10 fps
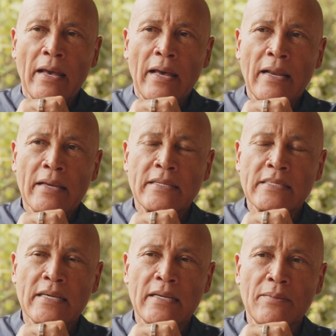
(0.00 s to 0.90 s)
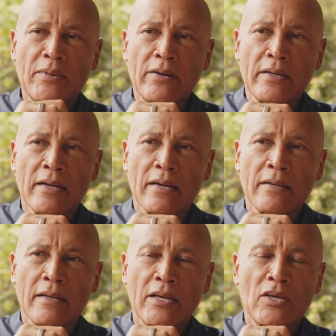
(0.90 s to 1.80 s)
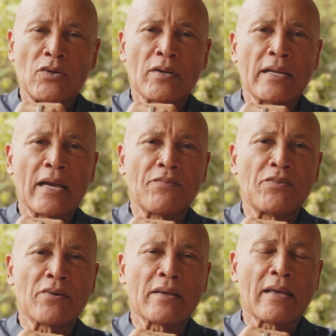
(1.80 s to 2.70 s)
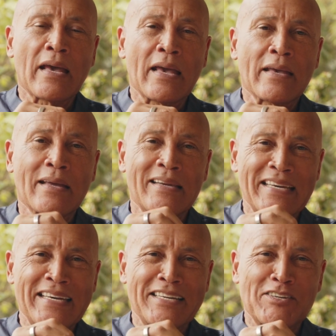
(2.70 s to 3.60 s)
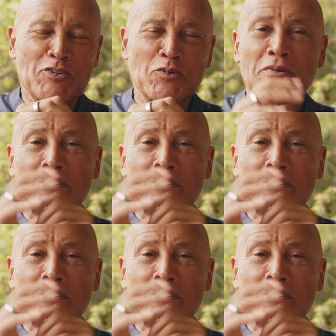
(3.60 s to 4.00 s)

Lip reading: Like they say in America, you can have your cake and eat it too.